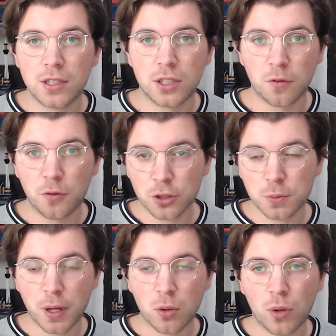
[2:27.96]
So the
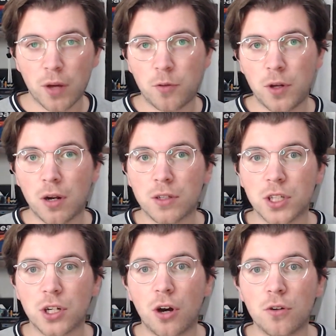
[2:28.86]
first pattern we have here
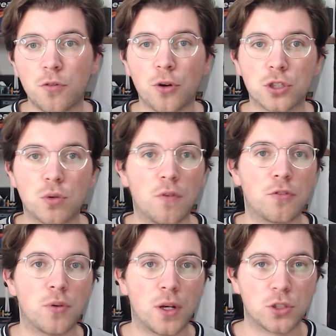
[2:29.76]
is a code-first
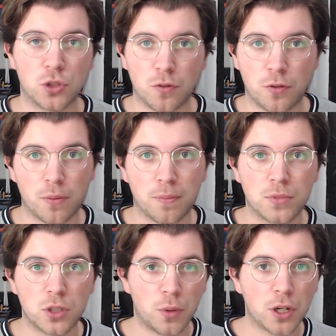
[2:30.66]
GraphQL server.
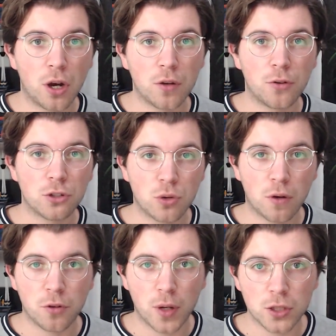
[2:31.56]
So with a code-first
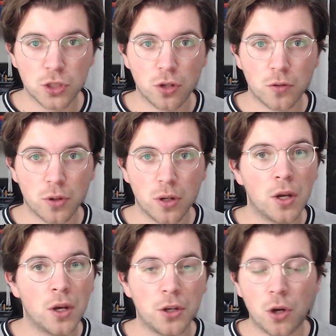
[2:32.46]
GraphQL server,
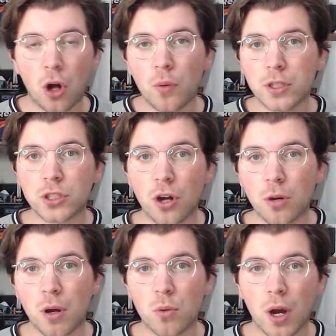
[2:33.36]
you always
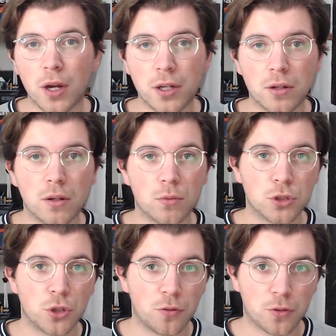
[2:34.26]
start by writing
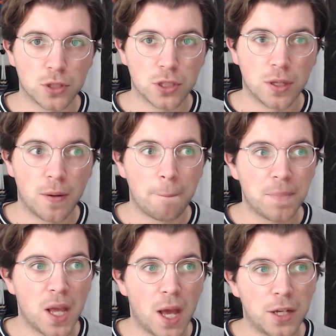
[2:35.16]
resolvers.
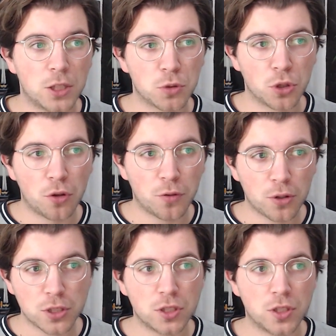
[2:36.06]
And these
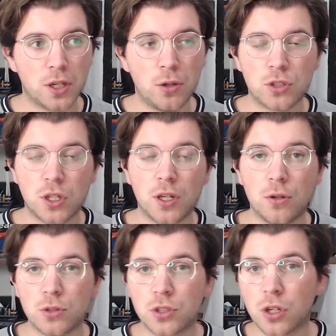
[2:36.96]
resolvers, they usually
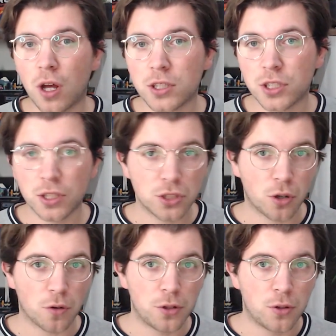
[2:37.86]
use classes,
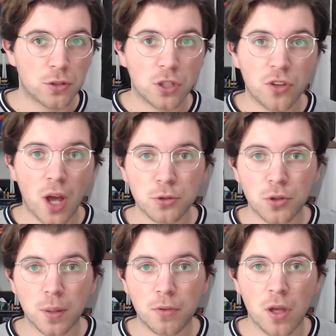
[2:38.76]
or if you're using
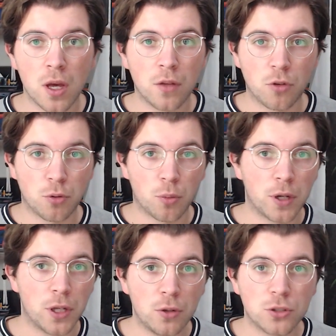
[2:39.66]
TypeScript, they'll
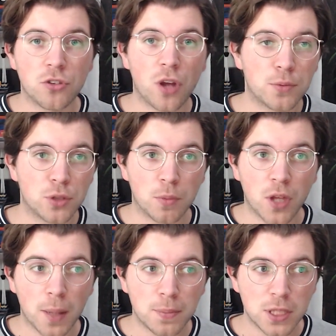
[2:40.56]
probably use the TypeScript
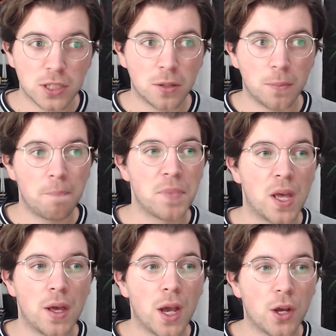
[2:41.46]
type system
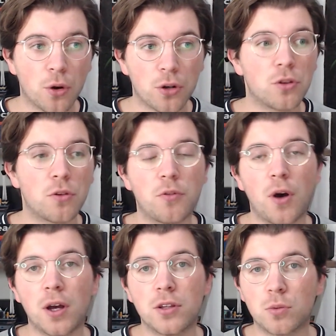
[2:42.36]
in order to
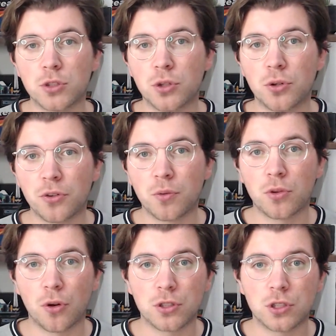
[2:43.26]
define the result
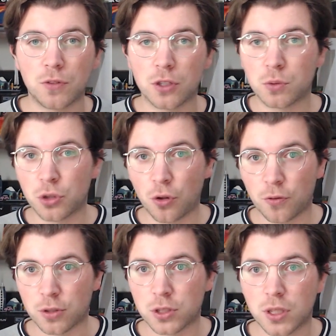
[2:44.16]
returns of these
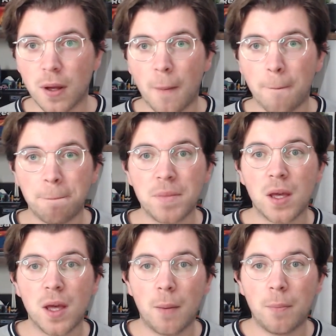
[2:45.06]
resolvers.
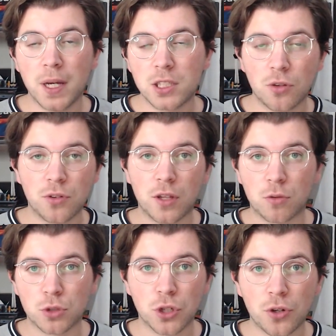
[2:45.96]
And based on
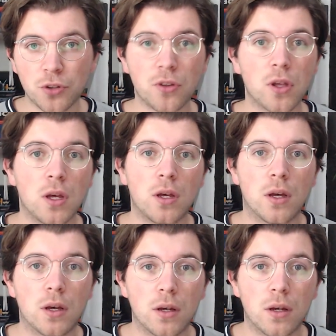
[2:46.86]
that result,
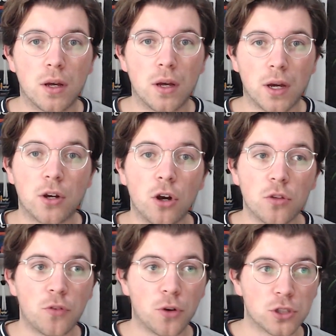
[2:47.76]
a
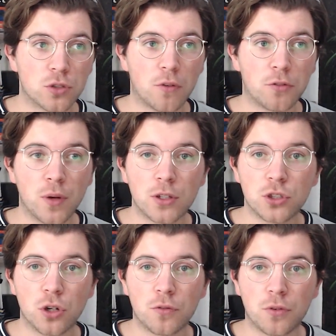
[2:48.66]
code-first GraphQL
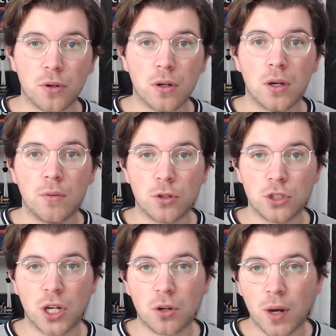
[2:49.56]
server will
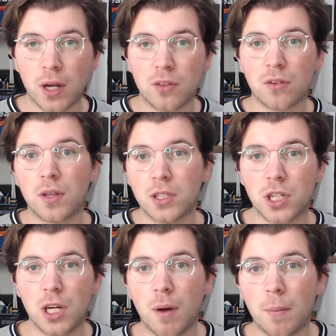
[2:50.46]
generate its
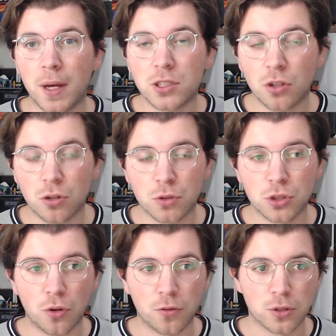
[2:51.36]
schema based on the
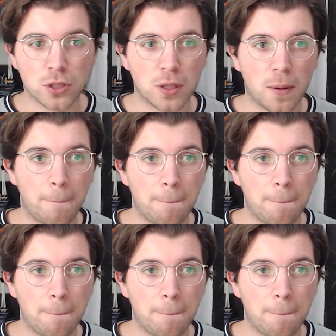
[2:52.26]
resolvers.